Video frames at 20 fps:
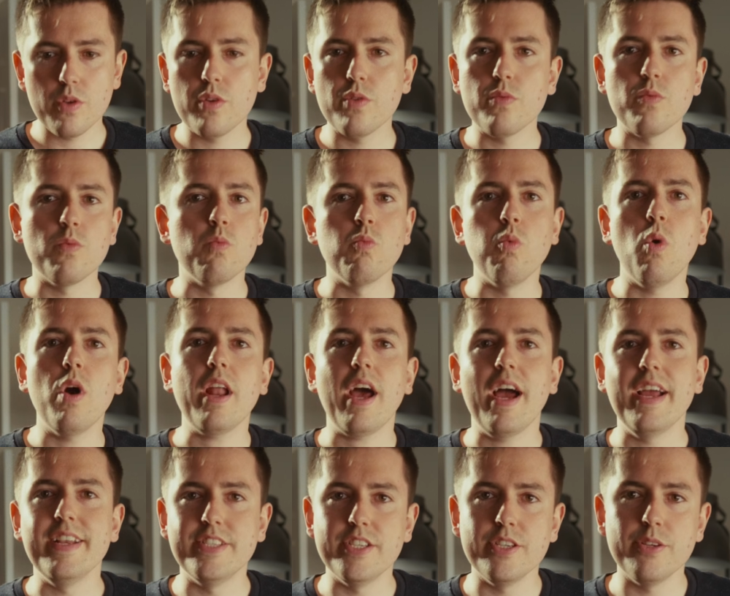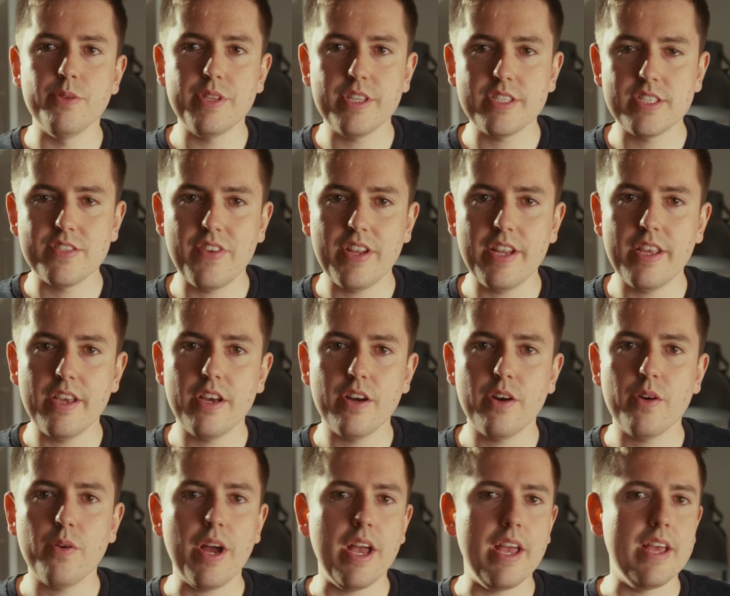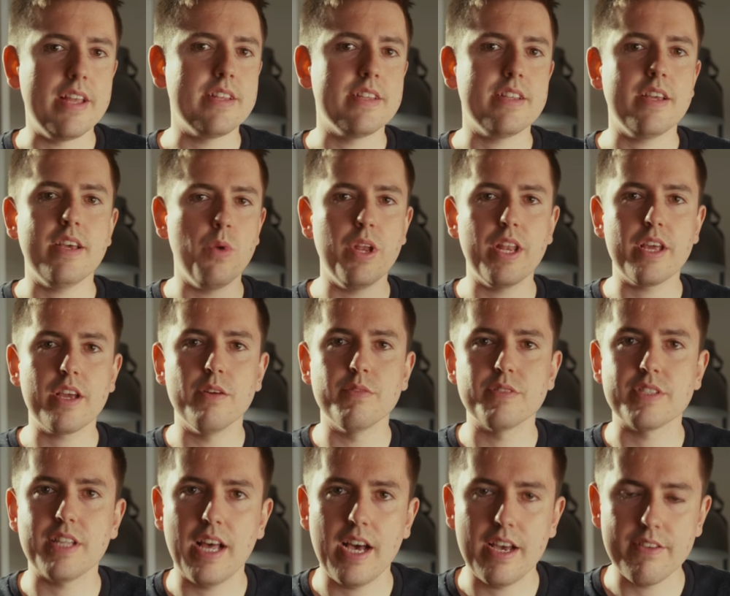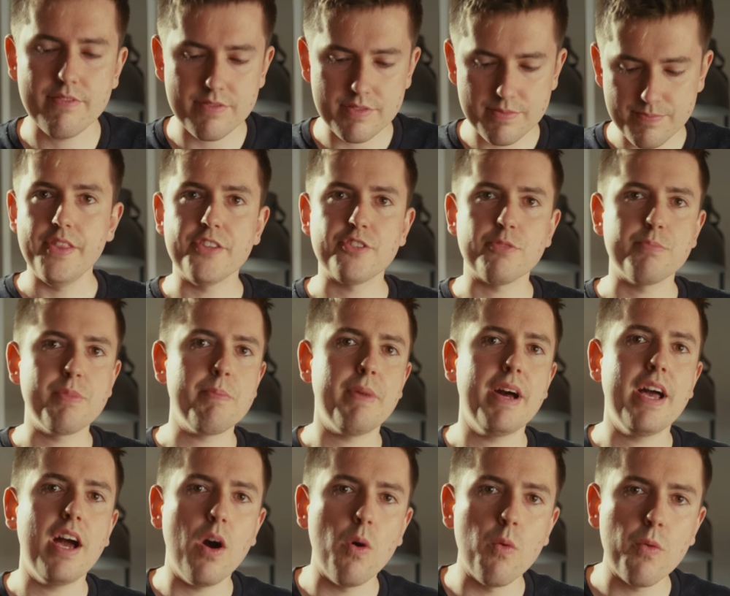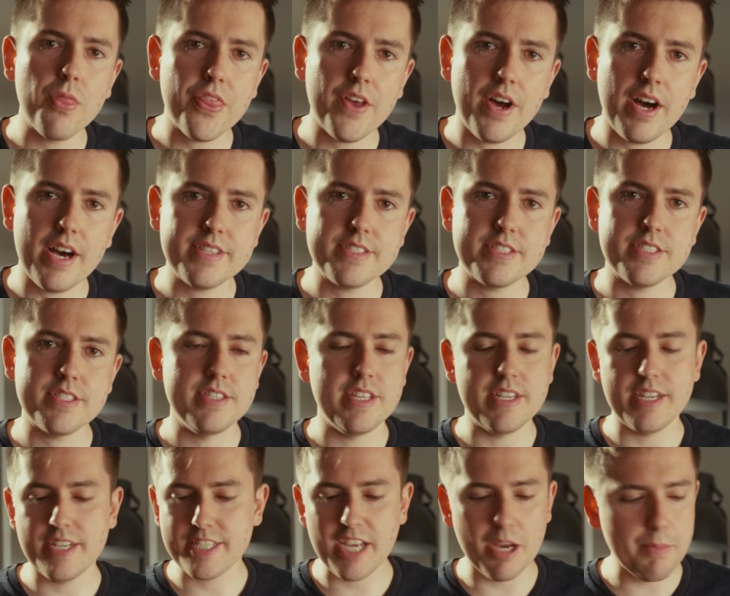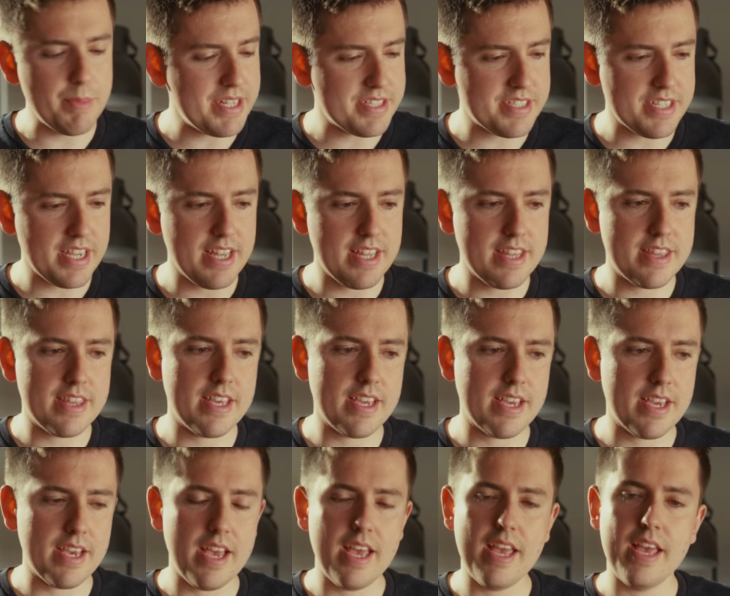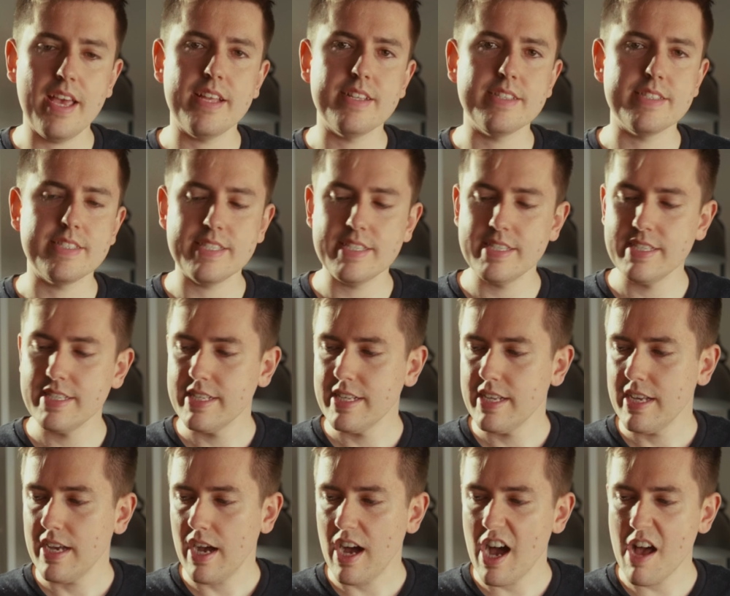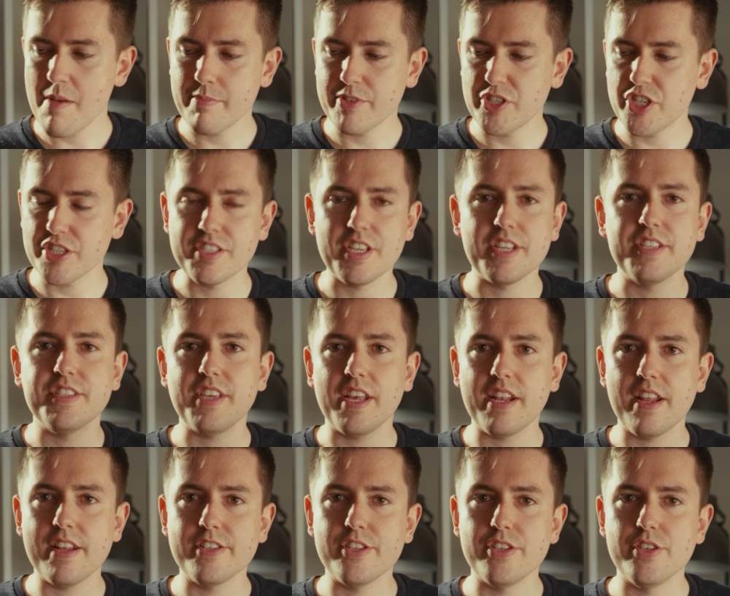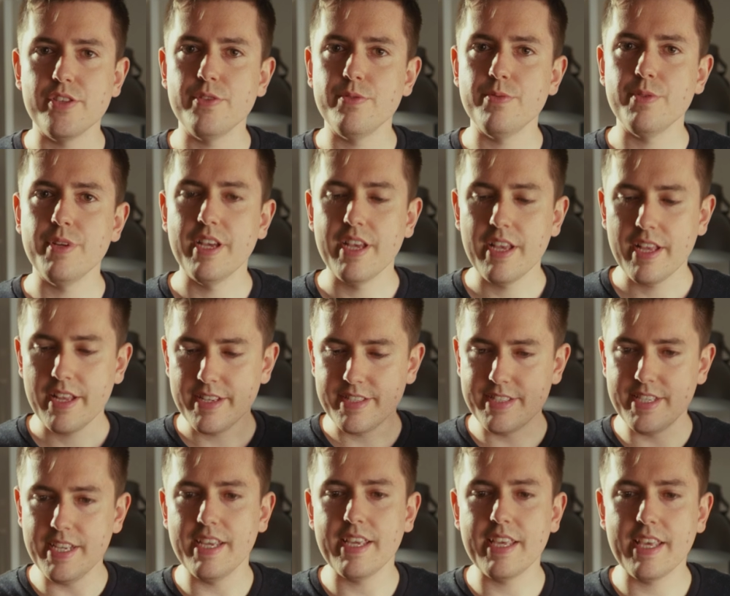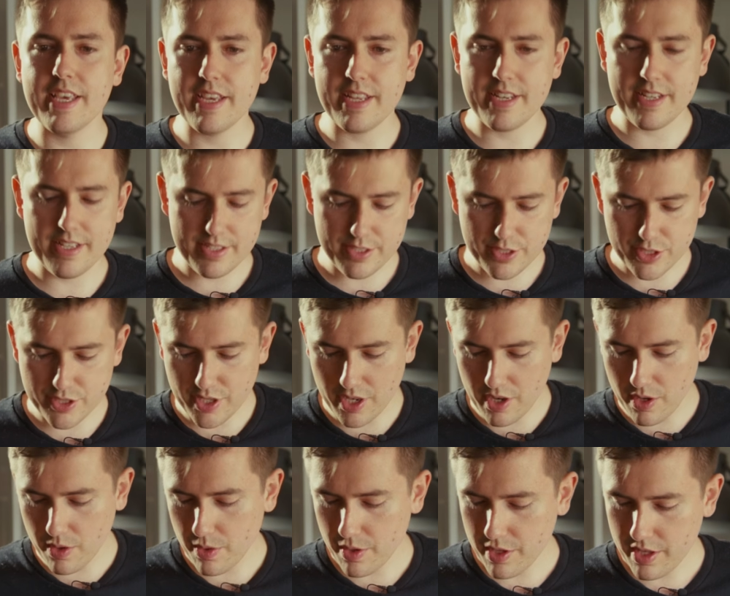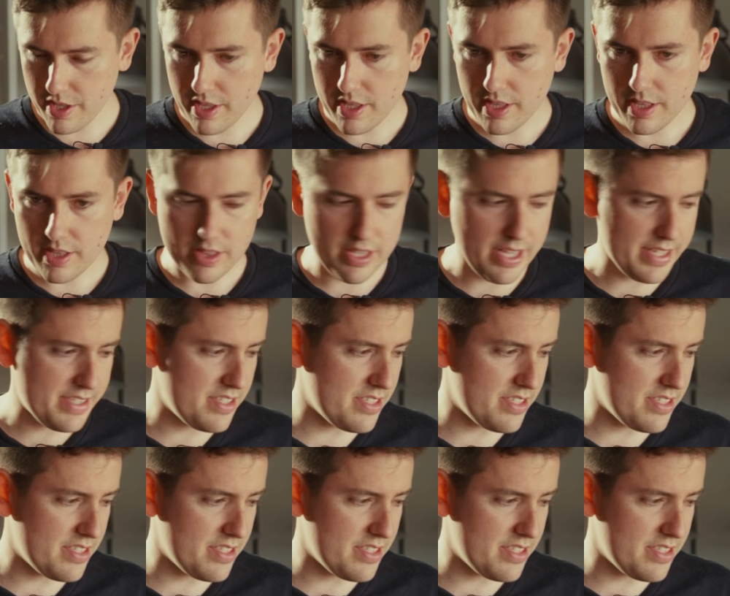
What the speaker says: what I do in this video and when it goes live. This will be my own thoughts. They didn't tell me to say anything, and I'm just excited to dig in. So let's